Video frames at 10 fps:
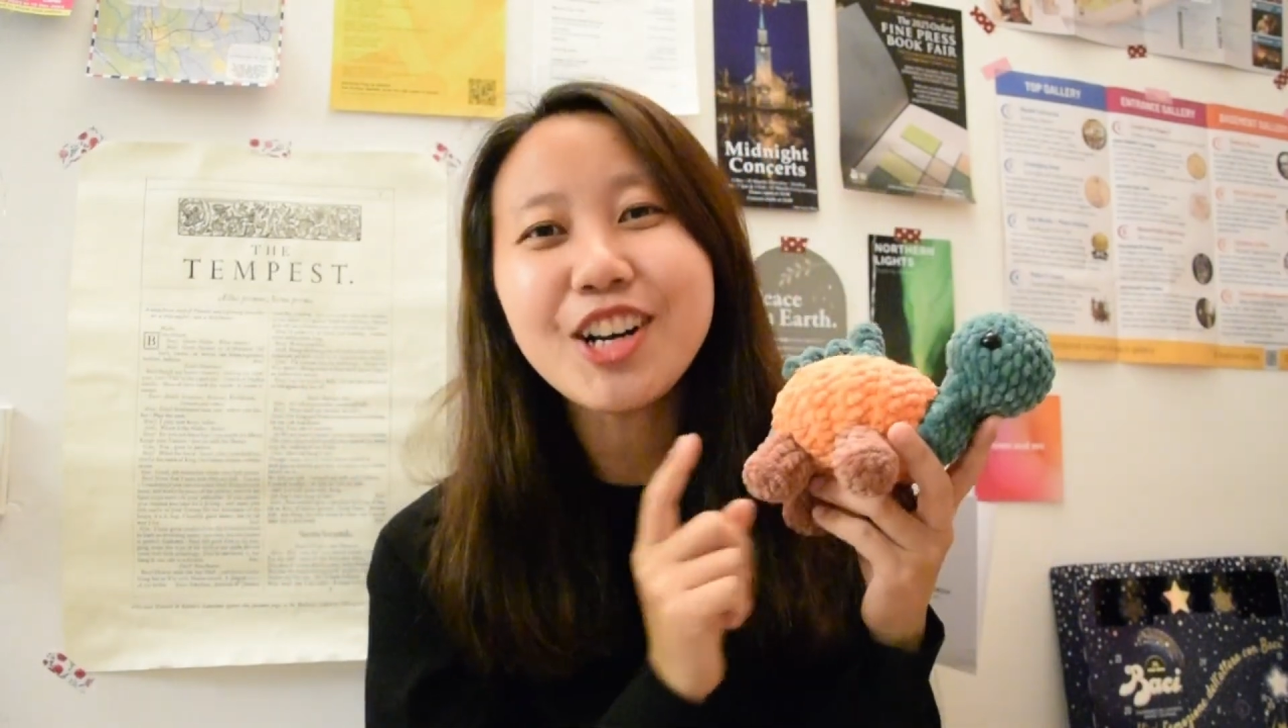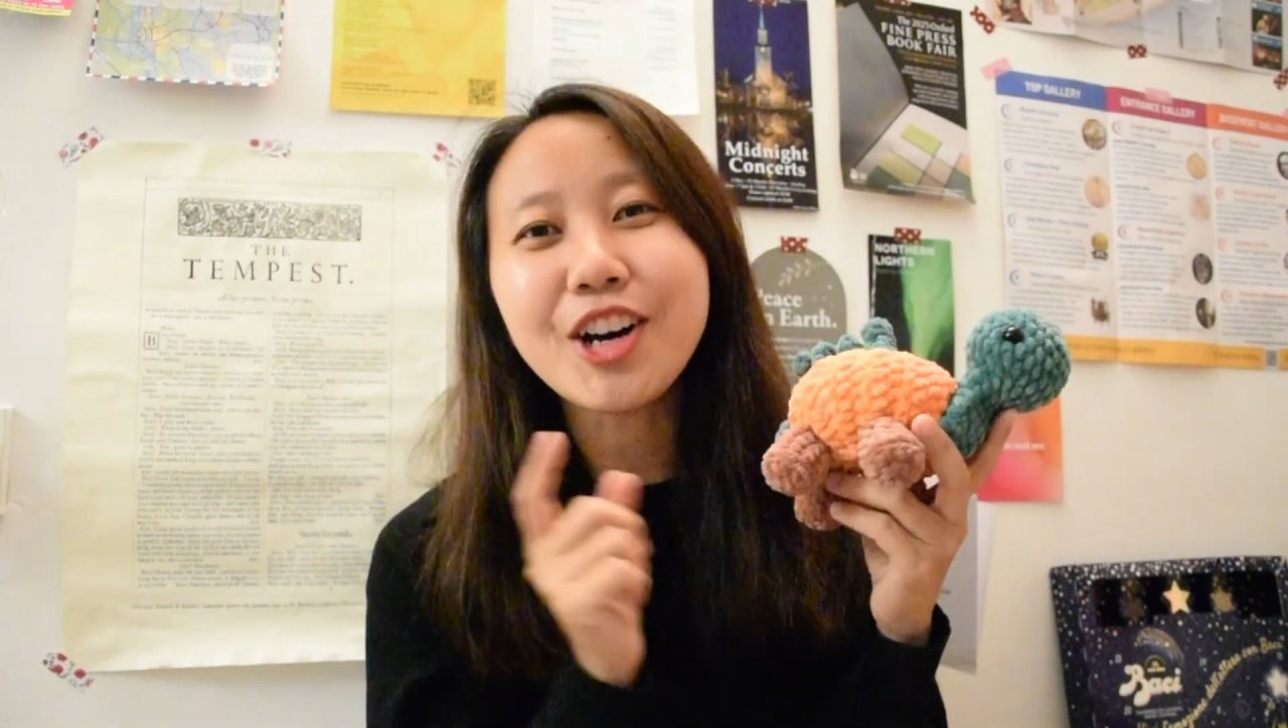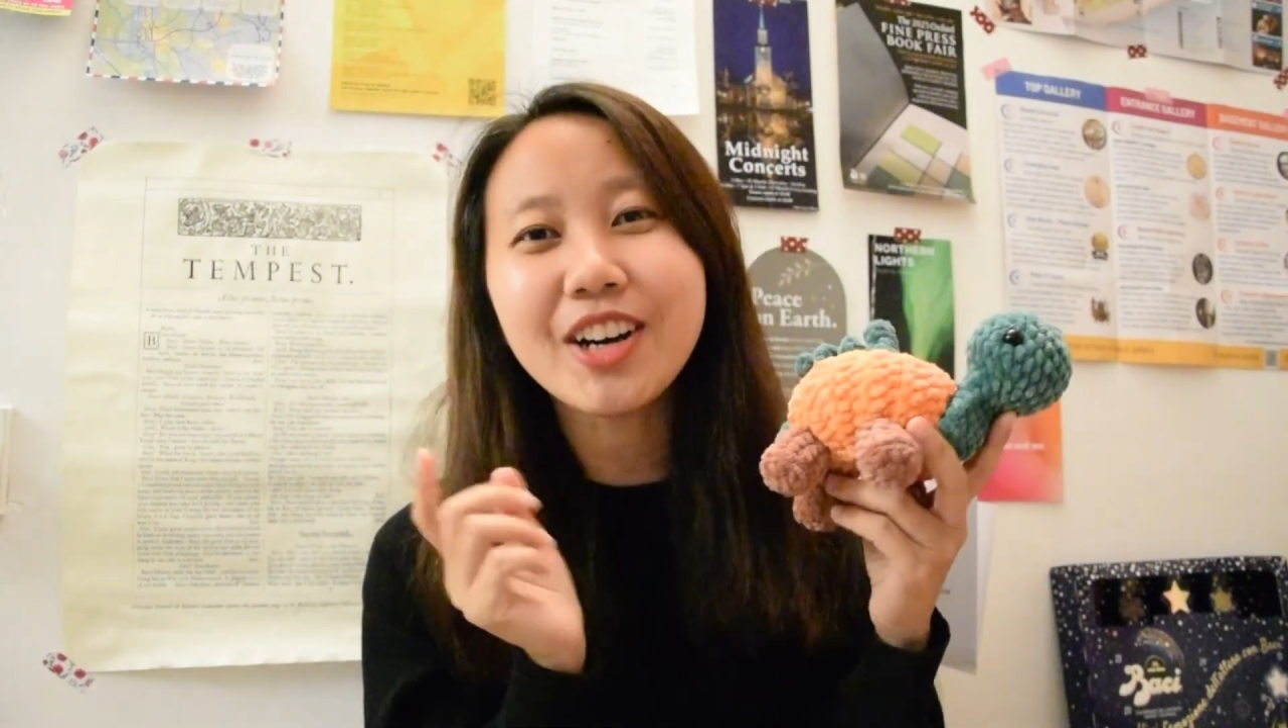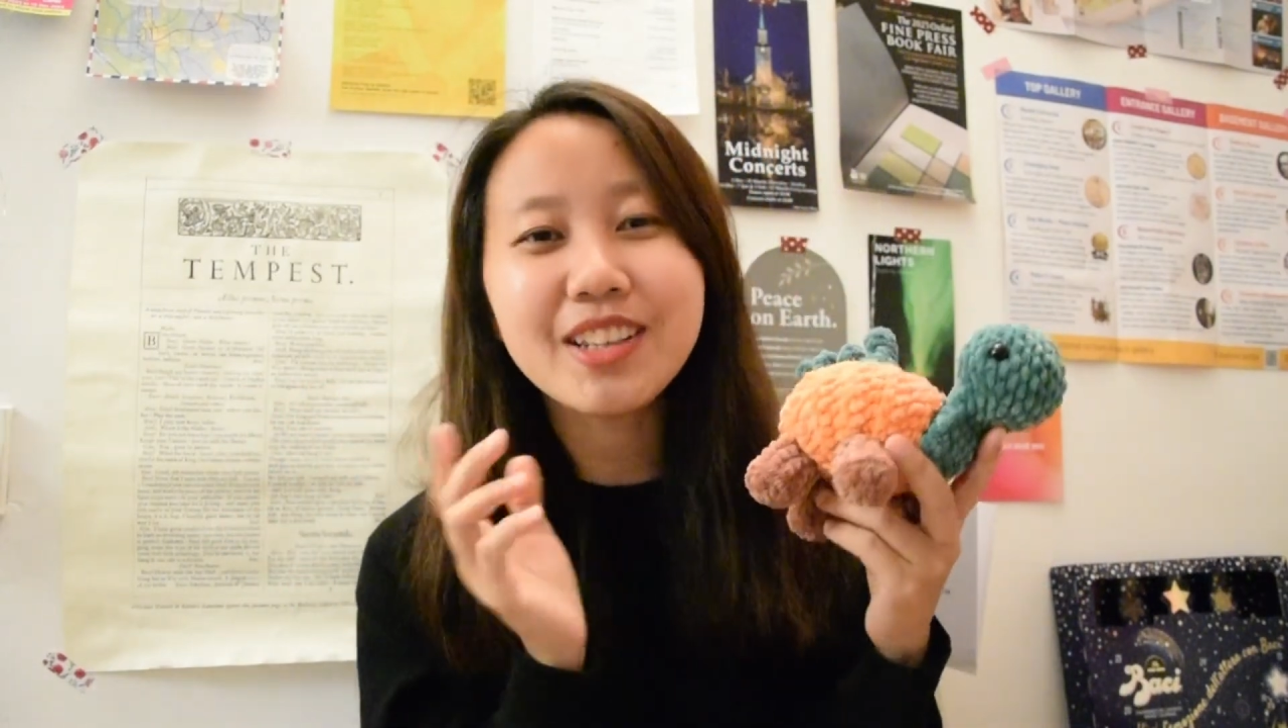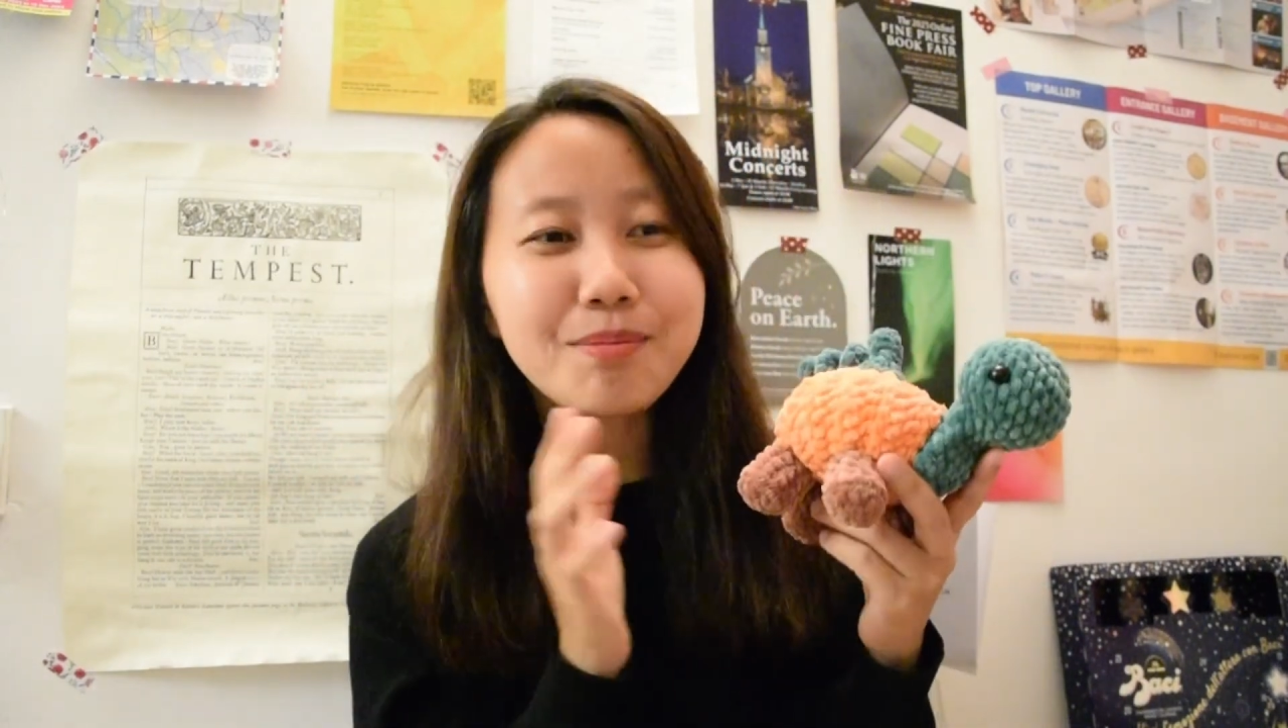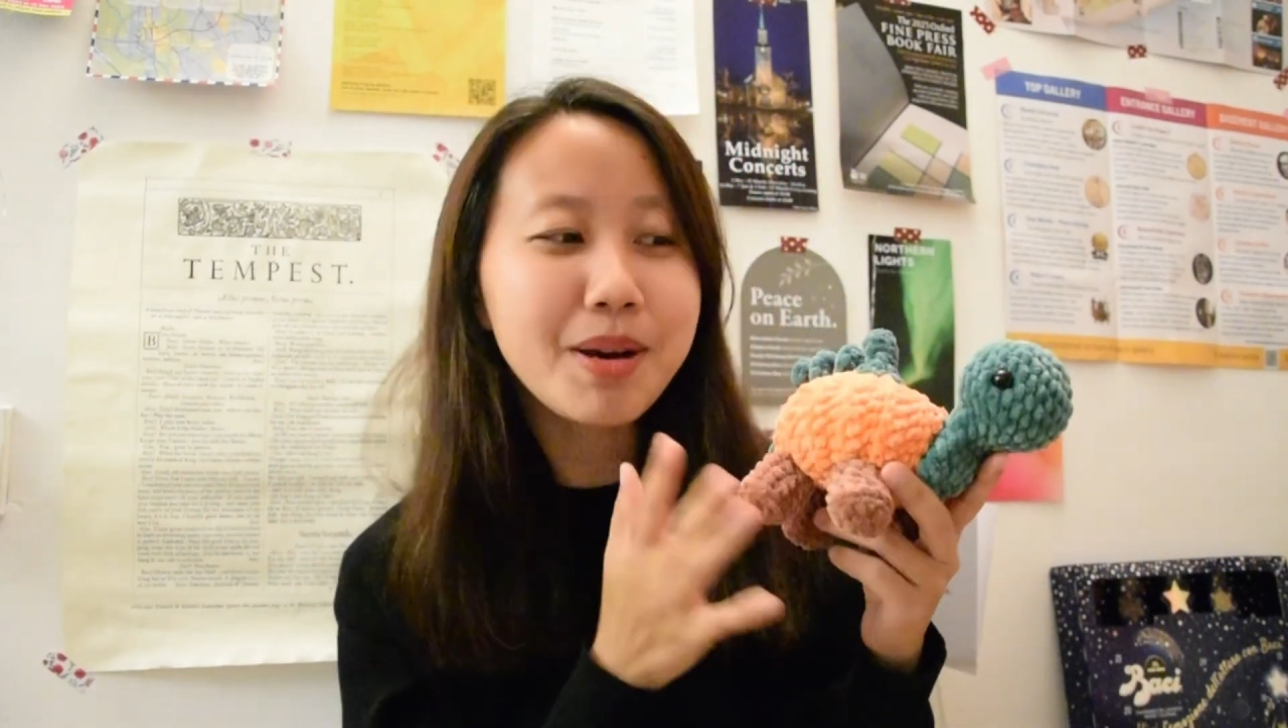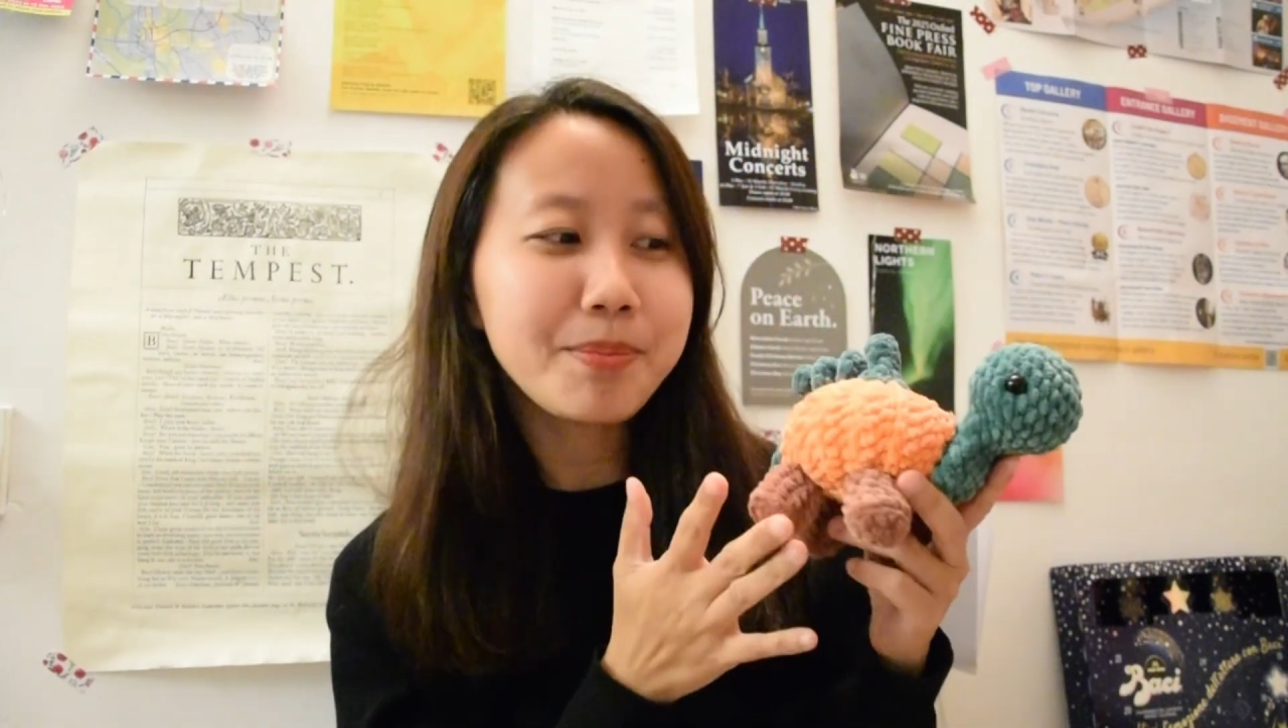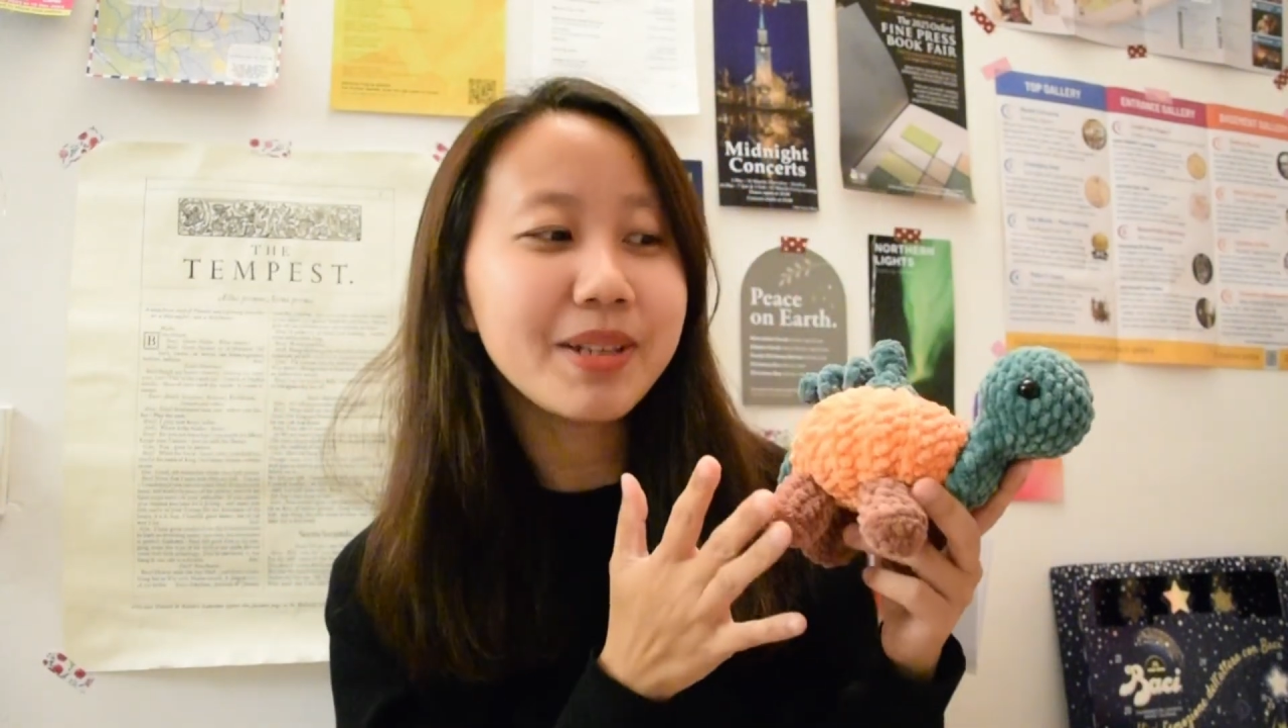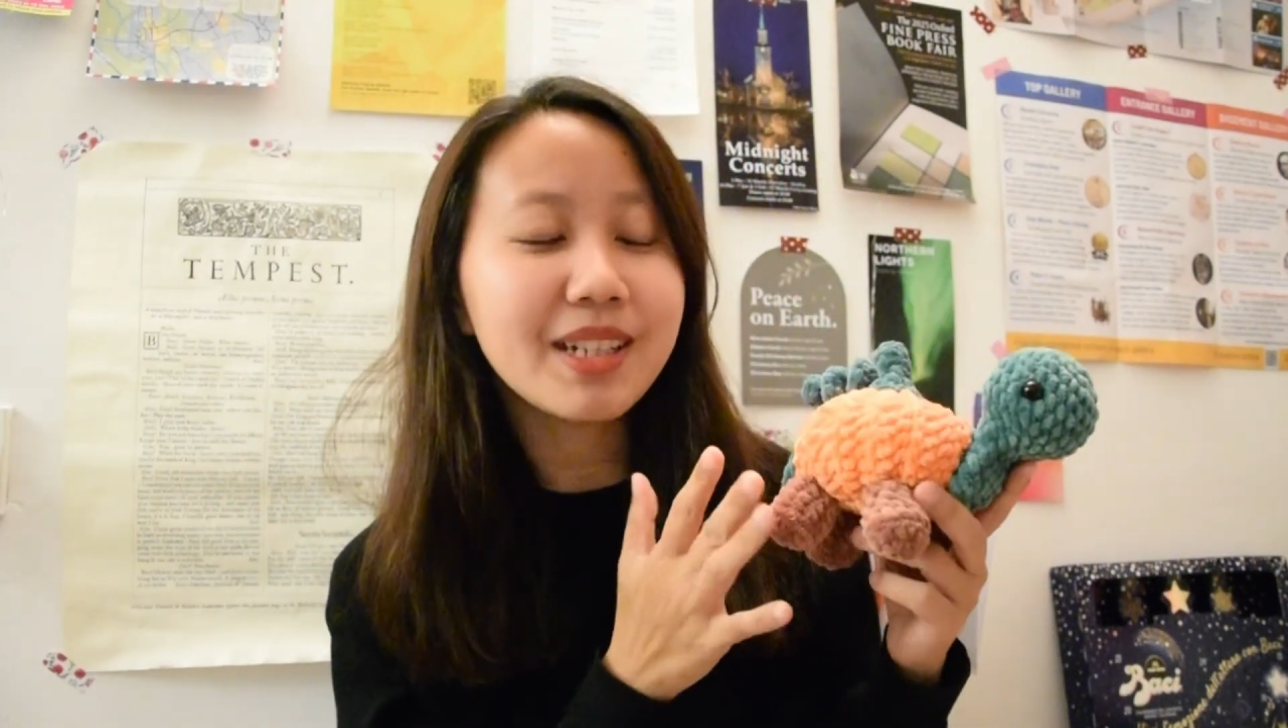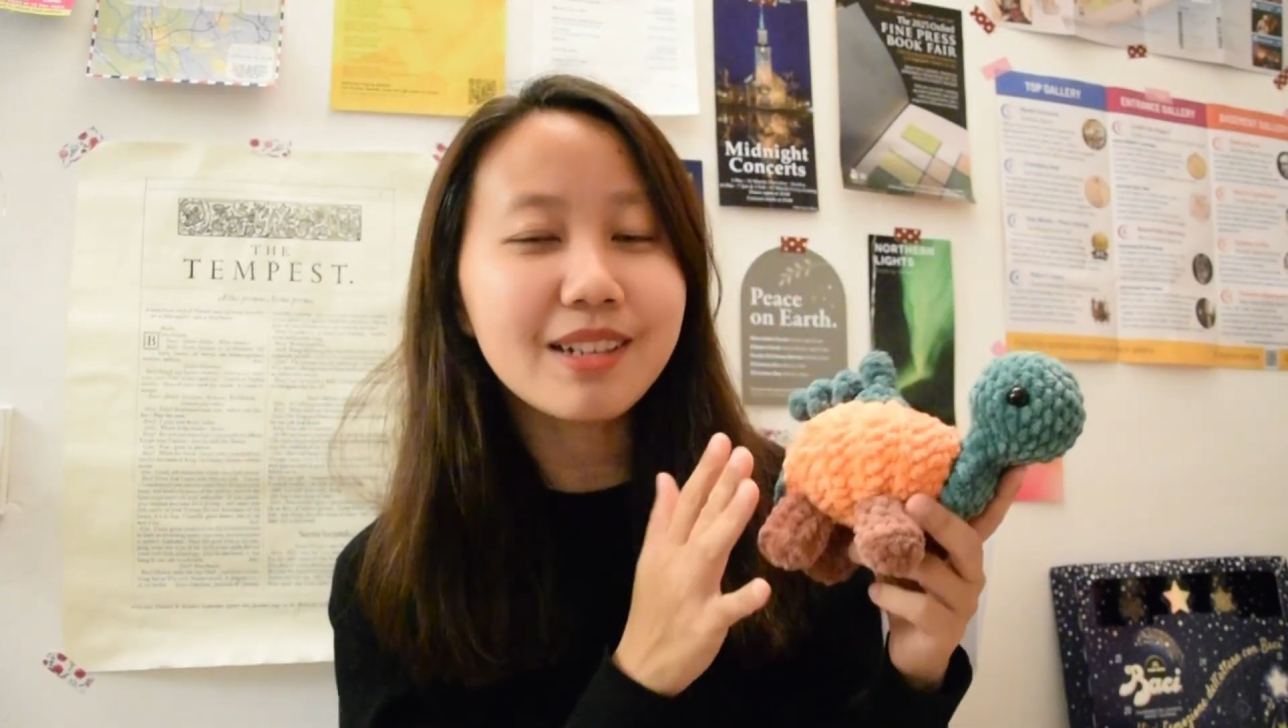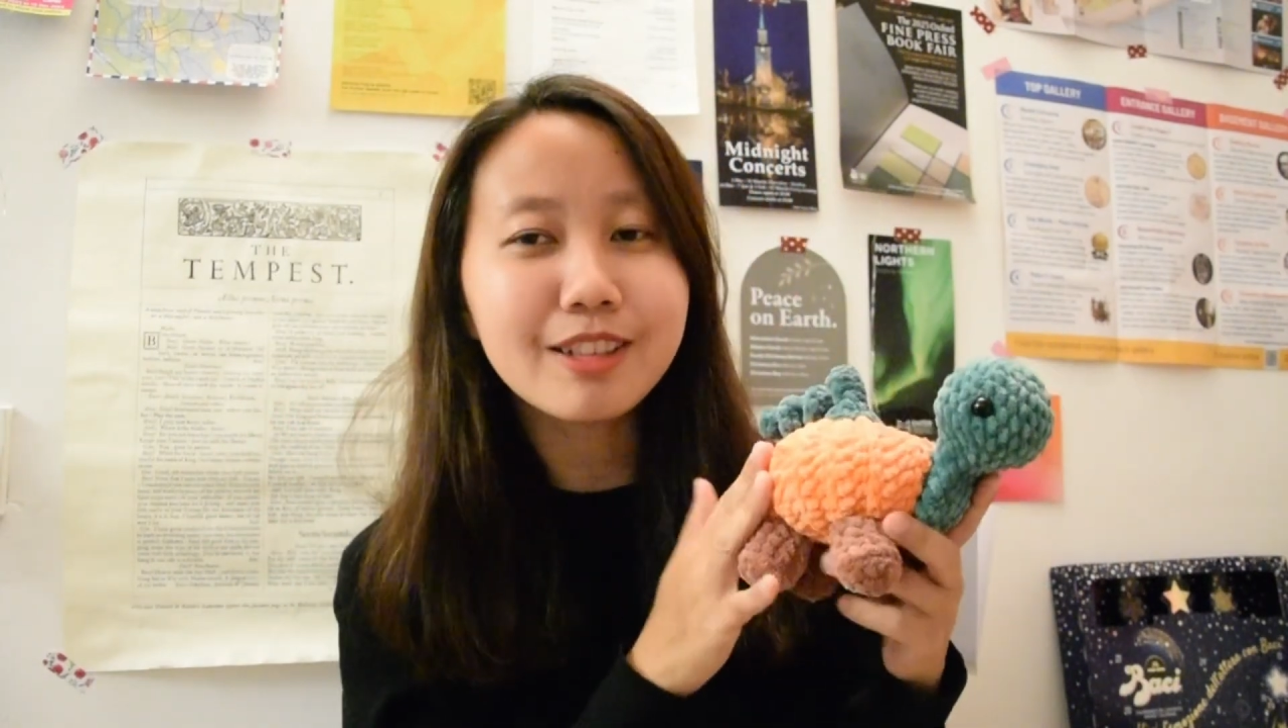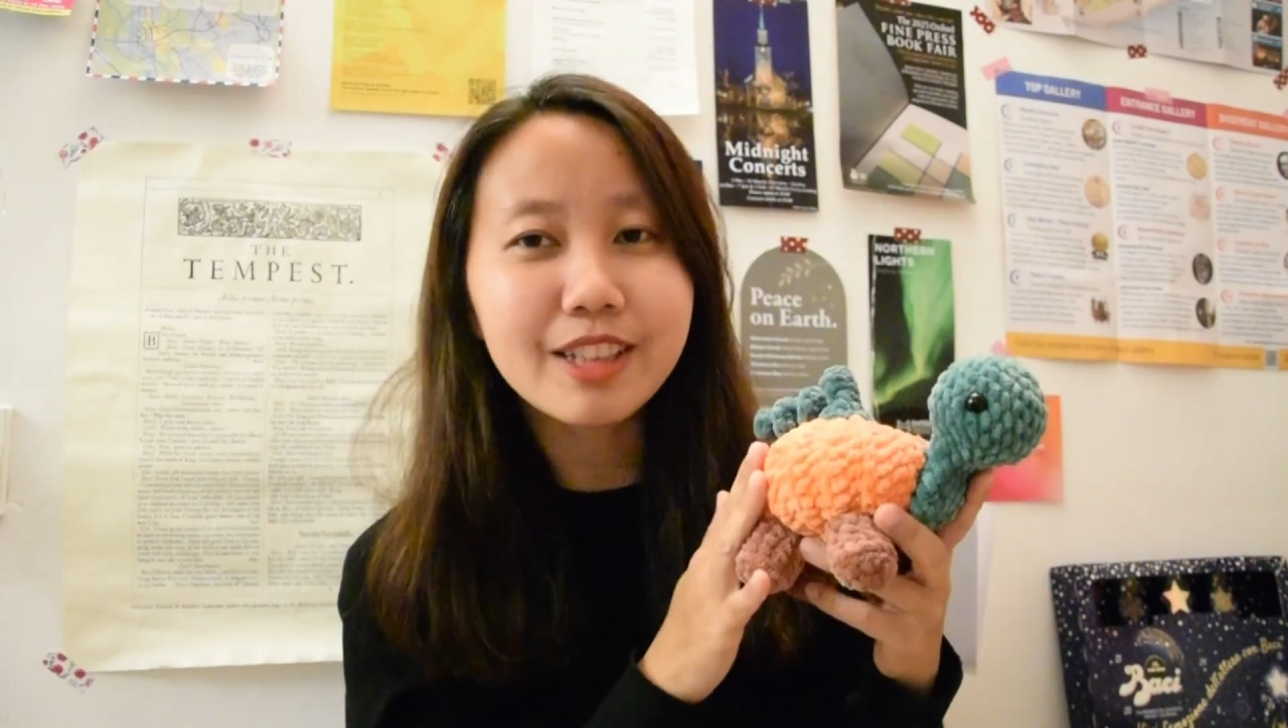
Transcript: on Pumpernickel